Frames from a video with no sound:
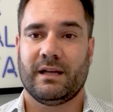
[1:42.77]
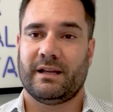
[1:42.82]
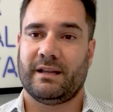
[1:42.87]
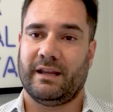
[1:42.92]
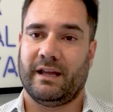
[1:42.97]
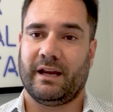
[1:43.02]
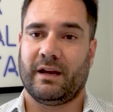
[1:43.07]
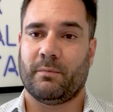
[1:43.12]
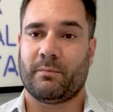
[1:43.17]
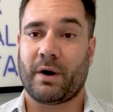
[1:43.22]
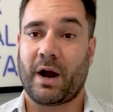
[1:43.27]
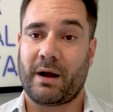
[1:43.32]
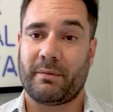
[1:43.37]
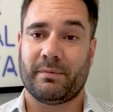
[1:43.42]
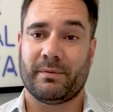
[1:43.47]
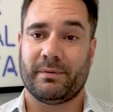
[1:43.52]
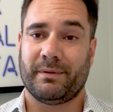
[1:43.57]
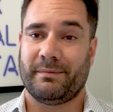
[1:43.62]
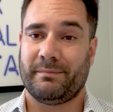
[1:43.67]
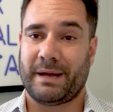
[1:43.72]
They could
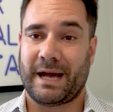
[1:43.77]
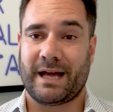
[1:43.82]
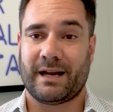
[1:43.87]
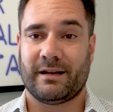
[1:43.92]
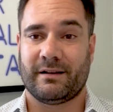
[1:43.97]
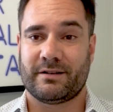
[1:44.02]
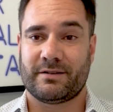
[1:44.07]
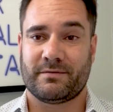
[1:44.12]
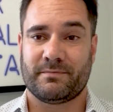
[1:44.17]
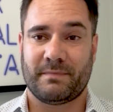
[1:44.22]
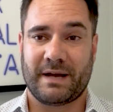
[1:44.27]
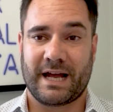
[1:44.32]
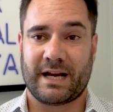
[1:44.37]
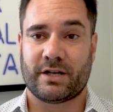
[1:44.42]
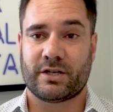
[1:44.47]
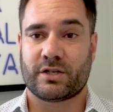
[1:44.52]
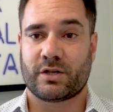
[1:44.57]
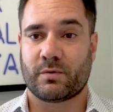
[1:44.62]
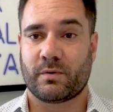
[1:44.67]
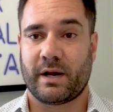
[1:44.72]
probably
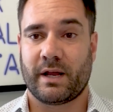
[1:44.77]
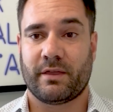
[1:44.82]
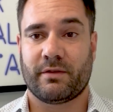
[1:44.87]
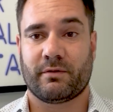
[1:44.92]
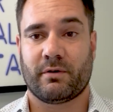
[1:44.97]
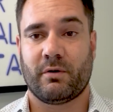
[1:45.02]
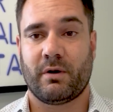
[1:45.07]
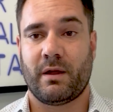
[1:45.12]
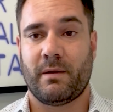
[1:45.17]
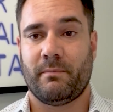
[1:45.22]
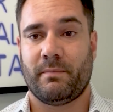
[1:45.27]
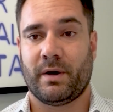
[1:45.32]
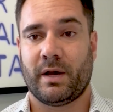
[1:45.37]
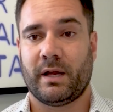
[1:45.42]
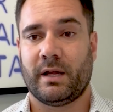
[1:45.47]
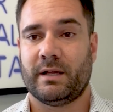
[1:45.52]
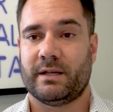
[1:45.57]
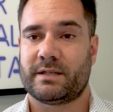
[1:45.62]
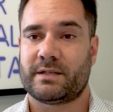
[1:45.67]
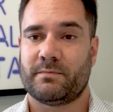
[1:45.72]
manage their way through it,
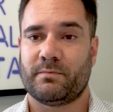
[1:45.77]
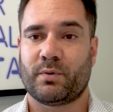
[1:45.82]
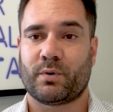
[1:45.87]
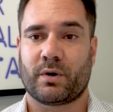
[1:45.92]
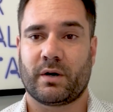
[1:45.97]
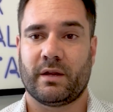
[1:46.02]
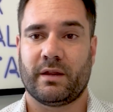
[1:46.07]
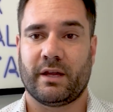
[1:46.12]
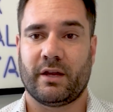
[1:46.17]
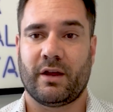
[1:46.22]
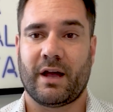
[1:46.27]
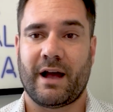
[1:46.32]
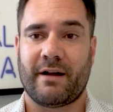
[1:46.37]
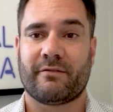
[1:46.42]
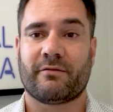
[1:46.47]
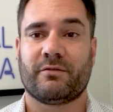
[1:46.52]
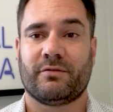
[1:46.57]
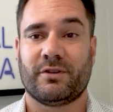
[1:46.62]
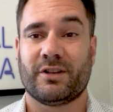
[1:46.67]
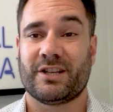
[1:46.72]
but it's important that you have
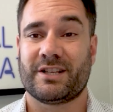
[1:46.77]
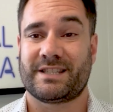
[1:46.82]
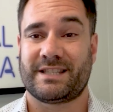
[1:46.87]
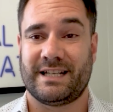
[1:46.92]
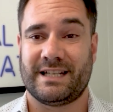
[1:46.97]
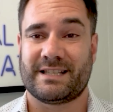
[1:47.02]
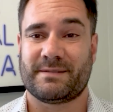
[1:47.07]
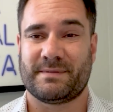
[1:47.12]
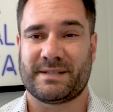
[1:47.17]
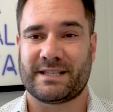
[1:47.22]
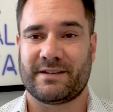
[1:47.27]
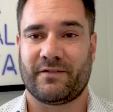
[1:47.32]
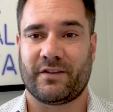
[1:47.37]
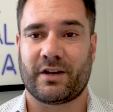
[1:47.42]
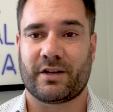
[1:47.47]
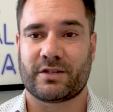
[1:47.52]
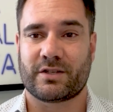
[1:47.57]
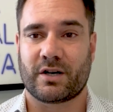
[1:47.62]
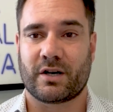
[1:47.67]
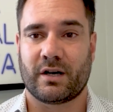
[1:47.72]
a real estate
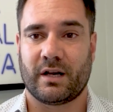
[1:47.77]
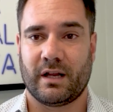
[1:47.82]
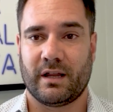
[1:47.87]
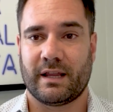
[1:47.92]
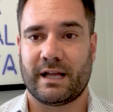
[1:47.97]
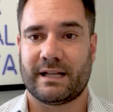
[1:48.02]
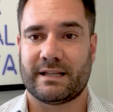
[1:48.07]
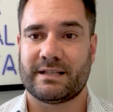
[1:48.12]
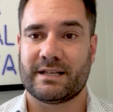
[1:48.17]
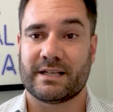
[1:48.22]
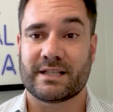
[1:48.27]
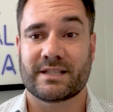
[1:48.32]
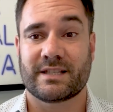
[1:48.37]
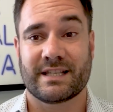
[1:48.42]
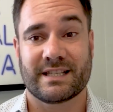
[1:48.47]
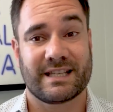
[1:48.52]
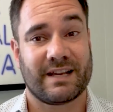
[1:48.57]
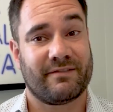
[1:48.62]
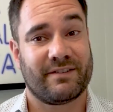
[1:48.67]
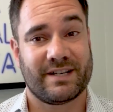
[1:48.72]
specific attorney that does
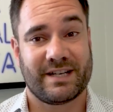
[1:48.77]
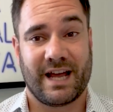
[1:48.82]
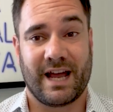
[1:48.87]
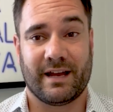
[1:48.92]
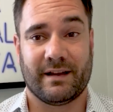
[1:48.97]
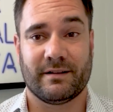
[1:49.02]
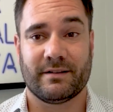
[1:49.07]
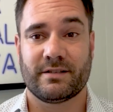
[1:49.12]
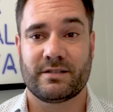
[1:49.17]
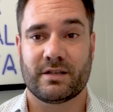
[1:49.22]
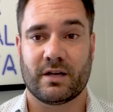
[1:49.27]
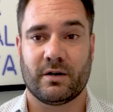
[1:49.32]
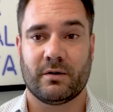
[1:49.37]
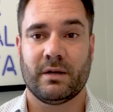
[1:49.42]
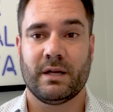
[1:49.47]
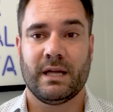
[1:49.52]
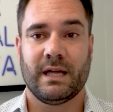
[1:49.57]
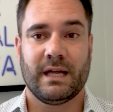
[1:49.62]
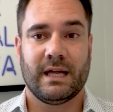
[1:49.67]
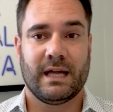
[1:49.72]
this every day.
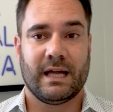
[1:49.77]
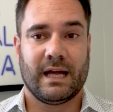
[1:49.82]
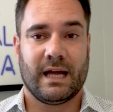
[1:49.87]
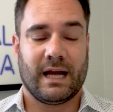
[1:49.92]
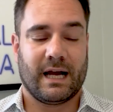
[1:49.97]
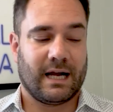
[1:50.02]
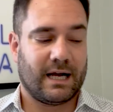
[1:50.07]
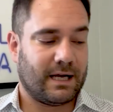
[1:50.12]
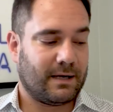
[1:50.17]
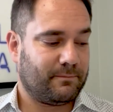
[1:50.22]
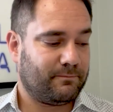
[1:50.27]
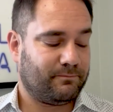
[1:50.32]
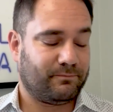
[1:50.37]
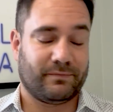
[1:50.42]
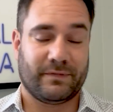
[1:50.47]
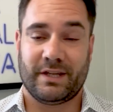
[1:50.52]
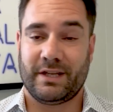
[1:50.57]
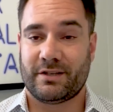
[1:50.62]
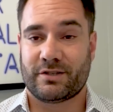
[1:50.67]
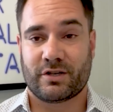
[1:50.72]
So
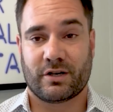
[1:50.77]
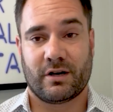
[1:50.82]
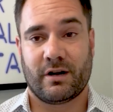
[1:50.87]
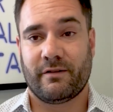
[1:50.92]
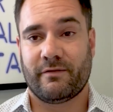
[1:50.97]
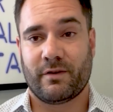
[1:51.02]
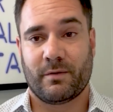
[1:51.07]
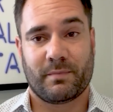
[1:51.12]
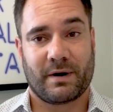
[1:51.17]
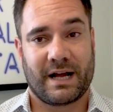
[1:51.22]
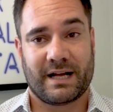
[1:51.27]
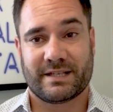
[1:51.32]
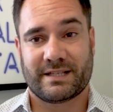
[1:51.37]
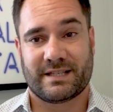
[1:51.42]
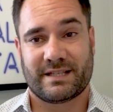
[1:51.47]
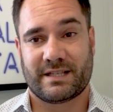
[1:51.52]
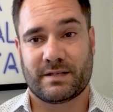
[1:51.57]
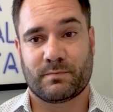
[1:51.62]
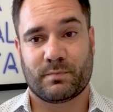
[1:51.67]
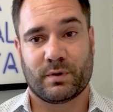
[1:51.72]
the attorney review
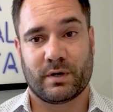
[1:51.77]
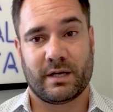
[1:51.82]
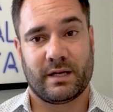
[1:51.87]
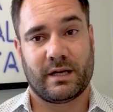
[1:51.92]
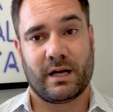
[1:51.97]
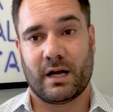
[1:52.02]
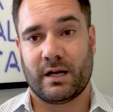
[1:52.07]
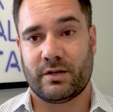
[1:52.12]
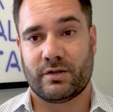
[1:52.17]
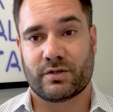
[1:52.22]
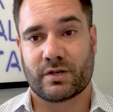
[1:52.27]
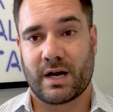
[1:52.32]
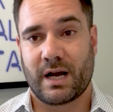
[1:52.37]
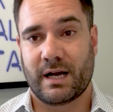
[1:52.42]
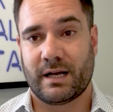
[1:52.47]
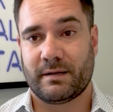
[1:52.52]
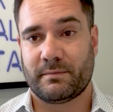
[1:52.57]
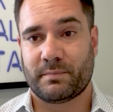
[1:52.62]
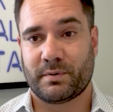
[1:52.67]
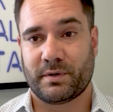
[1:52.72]
process is pretty cut and
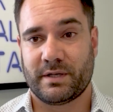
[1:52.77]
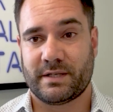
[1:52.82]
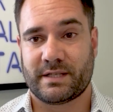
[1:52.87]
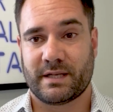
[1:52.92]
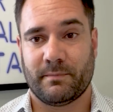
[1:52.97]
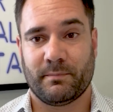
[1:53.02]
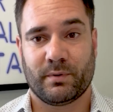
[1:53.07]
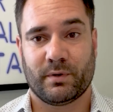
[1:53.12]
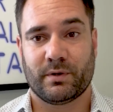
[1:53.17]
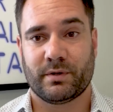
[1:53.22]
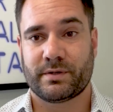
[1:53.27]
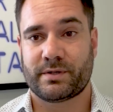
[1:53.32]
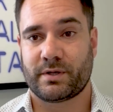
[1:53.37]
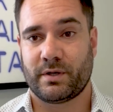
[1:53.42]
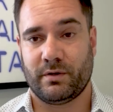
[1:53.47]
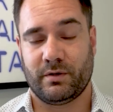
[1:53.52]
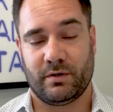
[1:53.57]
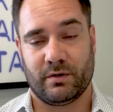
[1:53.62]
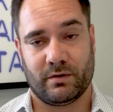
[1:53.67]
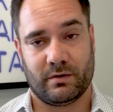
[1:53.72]
dry and pretty simple.
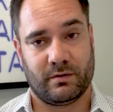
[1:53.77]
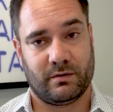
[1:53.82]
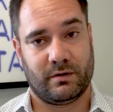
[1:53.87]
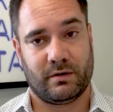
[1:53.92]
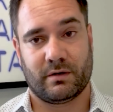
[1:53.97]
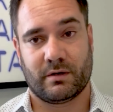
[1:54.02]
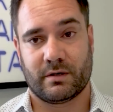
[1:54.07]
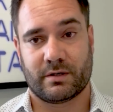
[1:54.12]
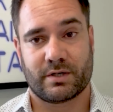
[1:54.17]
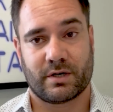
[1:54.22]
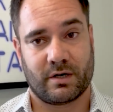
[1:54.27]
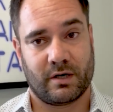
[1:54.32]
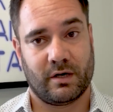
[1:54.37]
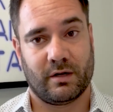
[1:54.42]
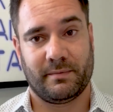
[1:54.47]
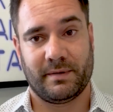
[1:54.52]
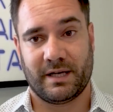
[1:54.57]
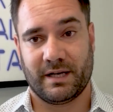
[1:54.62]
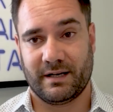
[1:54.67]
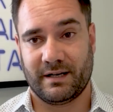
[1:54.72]
So your attorney
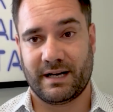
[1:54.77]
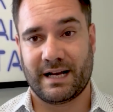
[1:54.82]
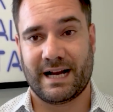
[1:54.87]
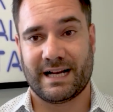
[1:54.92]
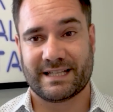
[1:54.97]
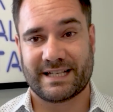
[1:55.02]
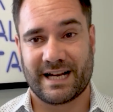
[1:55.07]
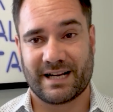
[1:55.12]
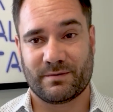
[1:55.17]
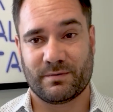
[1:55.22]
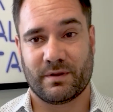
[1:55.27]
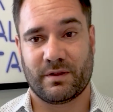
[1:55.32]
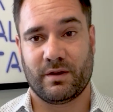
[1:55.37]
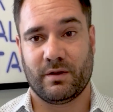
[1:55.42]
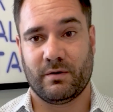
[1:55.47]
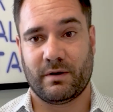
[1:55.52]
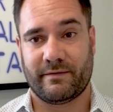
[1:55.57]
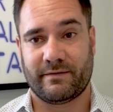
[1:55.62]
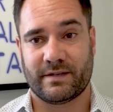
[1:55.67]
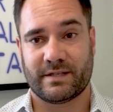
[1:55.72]
will be getting in contact with
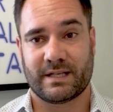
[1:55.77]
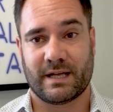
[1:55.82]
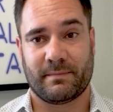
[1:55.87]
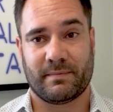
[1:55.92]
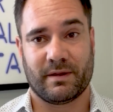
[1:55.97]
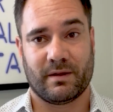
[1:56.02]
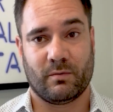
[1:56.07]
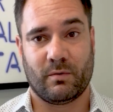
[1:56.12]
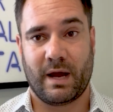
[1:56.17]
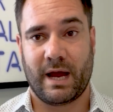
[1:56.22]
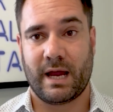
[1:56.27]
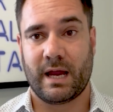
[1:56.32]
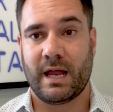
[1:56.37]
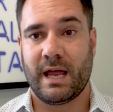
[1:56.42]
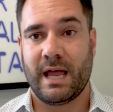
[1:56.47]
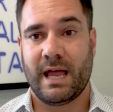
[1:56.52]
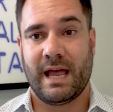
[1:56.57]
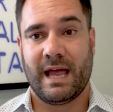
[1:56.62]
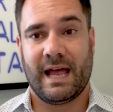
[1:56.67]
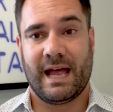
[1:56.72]
you every step of the way
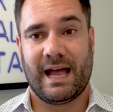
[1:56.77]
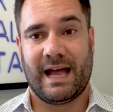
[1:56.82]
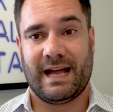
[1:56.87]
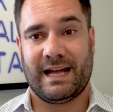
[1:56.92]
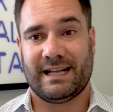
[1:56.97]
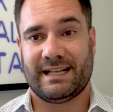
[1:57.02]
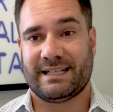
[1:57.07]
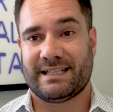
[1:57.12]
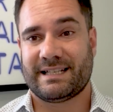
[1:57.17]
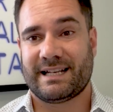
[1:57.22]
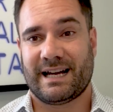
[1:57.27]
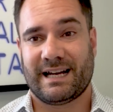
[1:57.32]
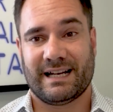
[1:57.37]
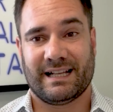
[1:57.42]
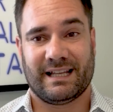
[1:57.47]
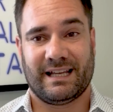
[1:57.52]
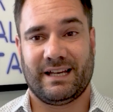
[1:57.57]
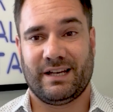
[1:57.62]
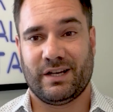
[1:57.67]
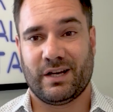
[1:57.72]
and kind
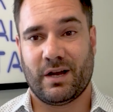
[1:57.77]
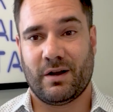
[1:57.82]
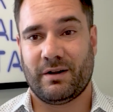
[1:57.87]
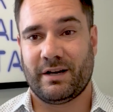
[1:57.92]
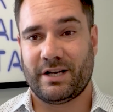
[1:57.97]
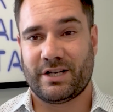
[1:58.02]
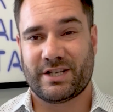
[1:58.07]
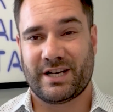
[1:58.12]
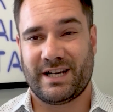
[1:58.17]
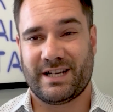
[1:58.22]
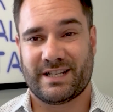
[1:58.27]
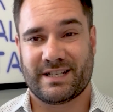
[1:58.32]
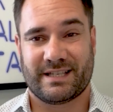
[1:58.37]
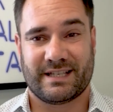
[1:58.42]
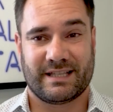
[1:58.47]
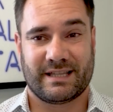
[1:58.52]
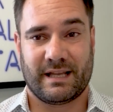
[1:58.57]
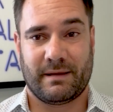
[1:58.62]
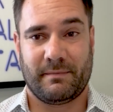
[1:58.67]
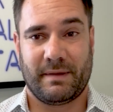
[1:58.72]
of let you know any changes
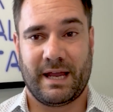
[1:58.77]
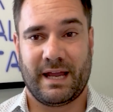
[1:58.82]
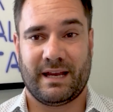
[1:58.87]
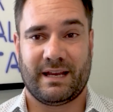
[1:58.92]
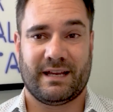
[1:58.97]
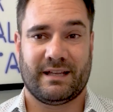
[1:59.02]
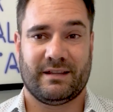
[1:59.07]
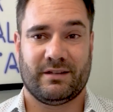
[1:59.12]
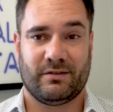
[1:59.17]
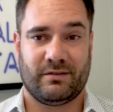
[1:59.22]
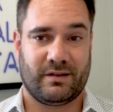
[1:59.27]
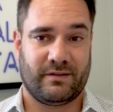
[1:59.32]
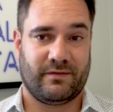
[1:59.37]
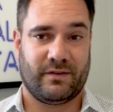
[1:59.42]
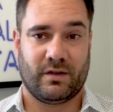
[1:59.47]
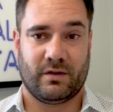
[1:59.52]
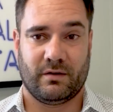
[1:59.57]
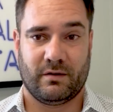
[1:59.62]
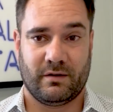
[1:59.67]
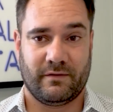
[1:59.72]
that they make, and they'll give
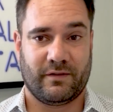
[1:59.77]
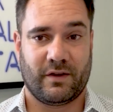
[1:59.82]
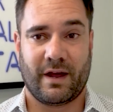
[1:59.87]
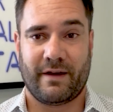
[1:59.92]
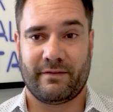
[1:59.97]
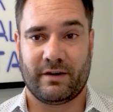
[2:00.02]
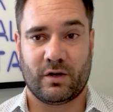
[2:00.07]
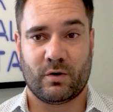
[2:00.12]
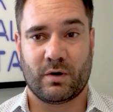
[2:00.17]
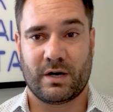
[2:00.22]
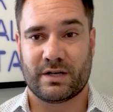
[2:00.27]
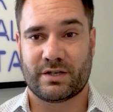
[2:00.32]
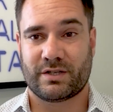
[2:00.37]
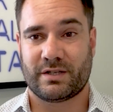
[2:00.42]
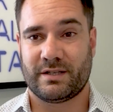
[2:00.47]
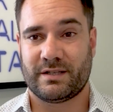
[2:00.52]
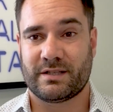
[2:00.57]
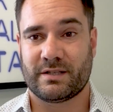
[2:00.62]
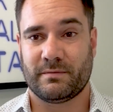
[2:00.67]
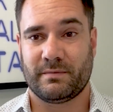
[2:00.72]
you, if you have any
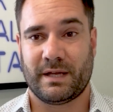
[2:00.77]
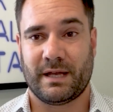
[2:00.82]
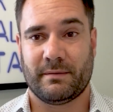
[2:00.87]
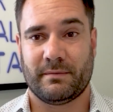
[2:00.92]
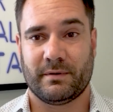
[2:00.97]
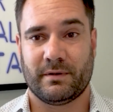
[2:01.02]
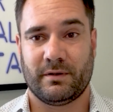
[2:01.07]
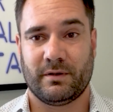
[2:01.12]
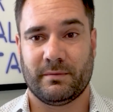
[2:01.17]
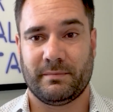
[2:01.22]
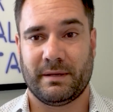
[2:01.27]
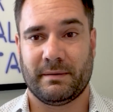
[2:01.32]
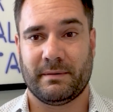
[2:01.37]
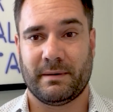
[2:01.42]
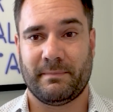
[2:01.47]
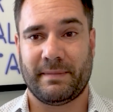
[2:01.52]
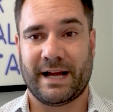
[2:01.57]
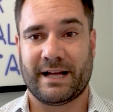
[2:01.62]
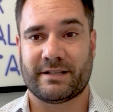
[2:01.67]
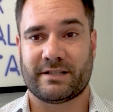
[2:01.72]
questions, you'll be able to
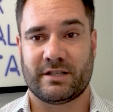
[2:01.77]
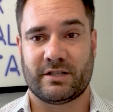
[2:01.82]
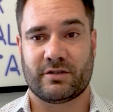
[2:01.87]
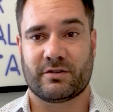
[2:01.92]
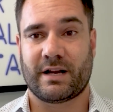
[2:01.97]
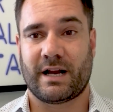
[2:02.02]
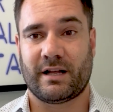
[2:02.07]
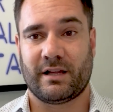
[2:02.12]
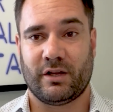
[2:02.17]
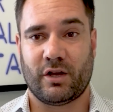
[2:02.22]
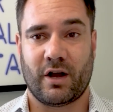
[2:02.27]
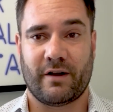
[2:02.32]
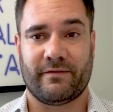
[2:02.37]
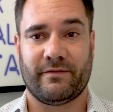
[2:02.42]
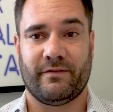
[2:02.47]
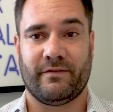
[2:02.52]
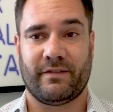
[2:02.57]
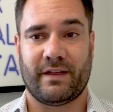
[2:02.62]
bounce it directly off of